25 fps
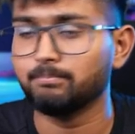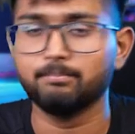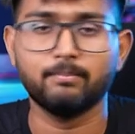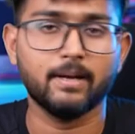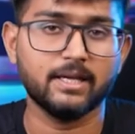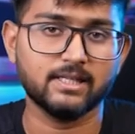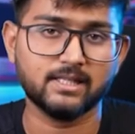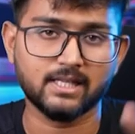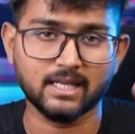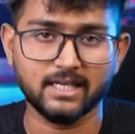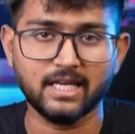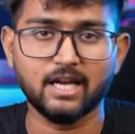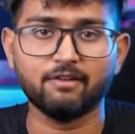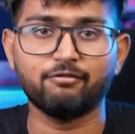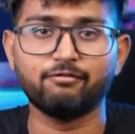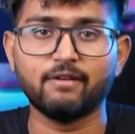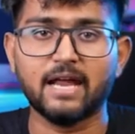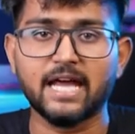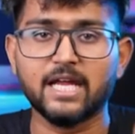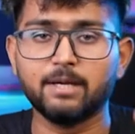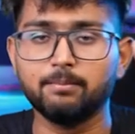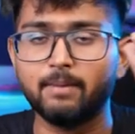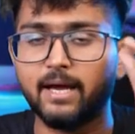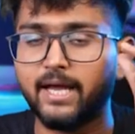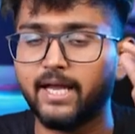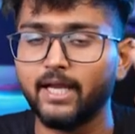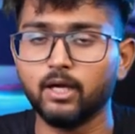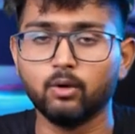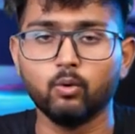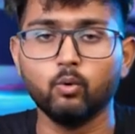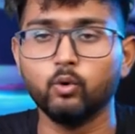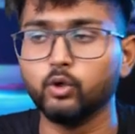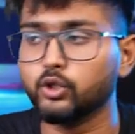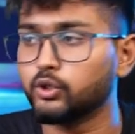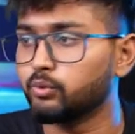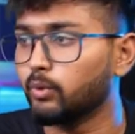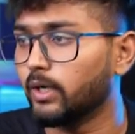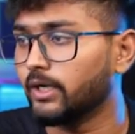basically a flyby,
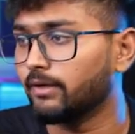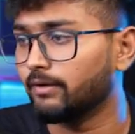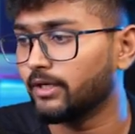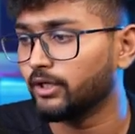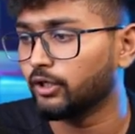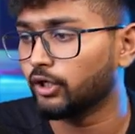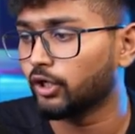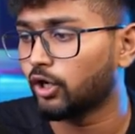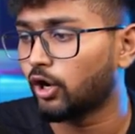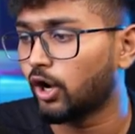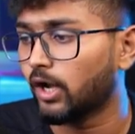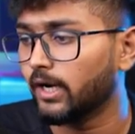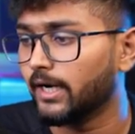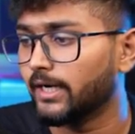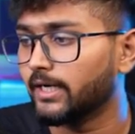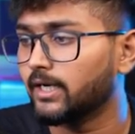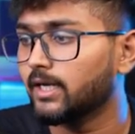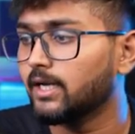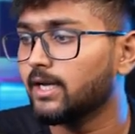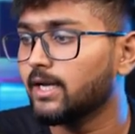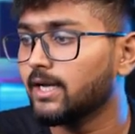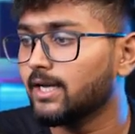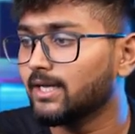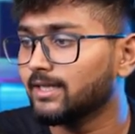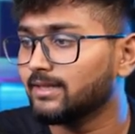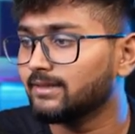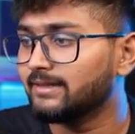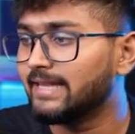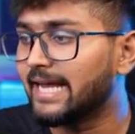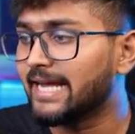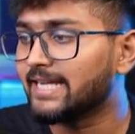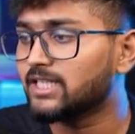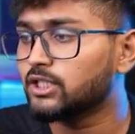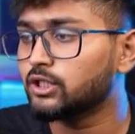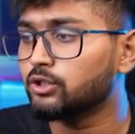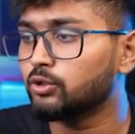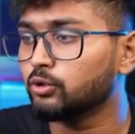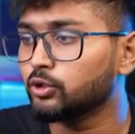whoosh, whatever you call it.
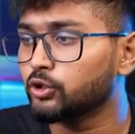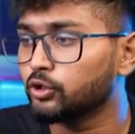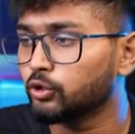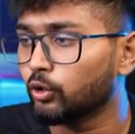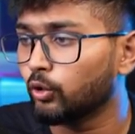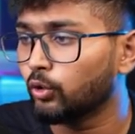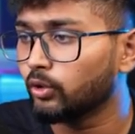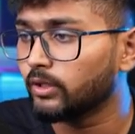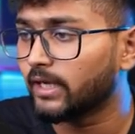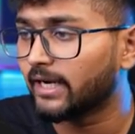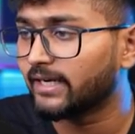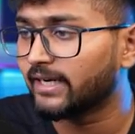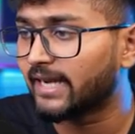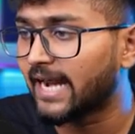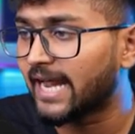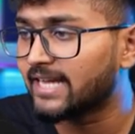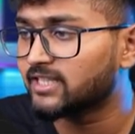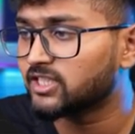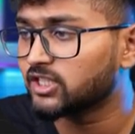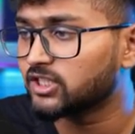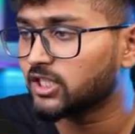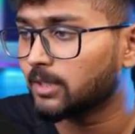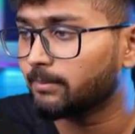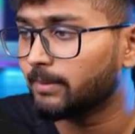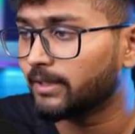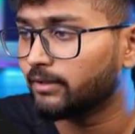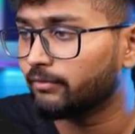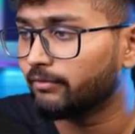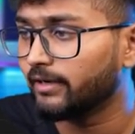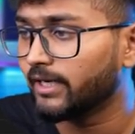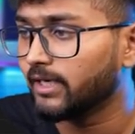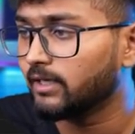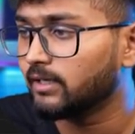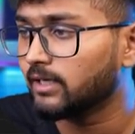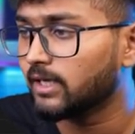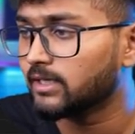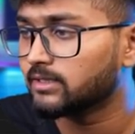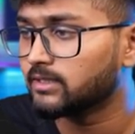That's to show a transition
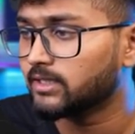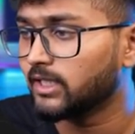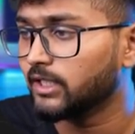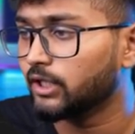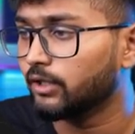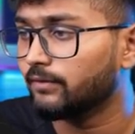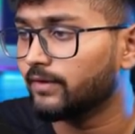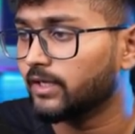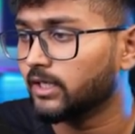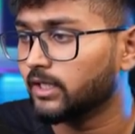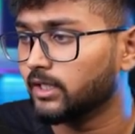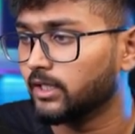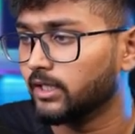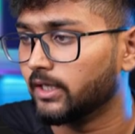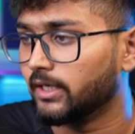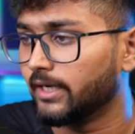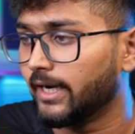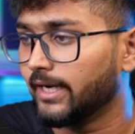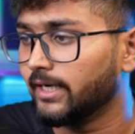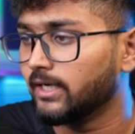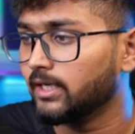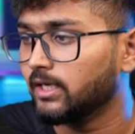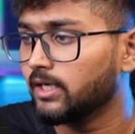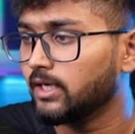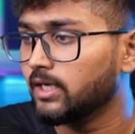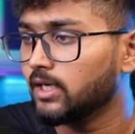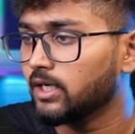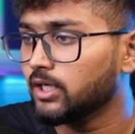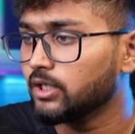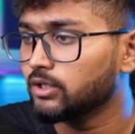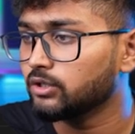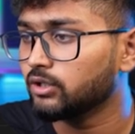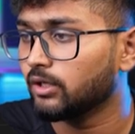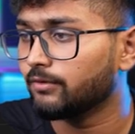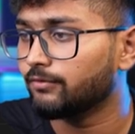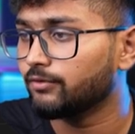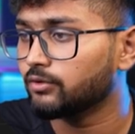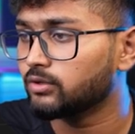between a scene over here, right?
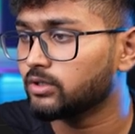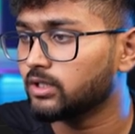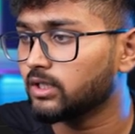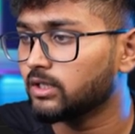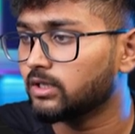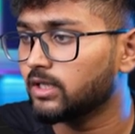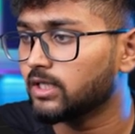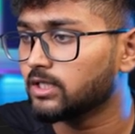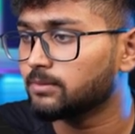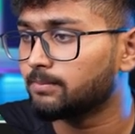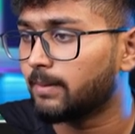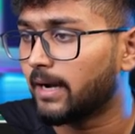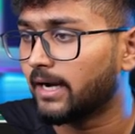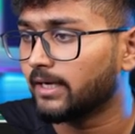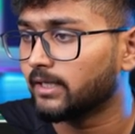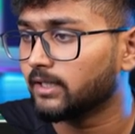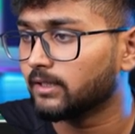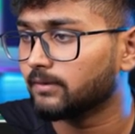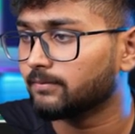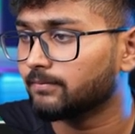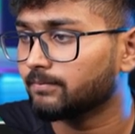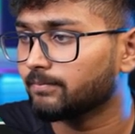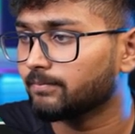So if you see this part,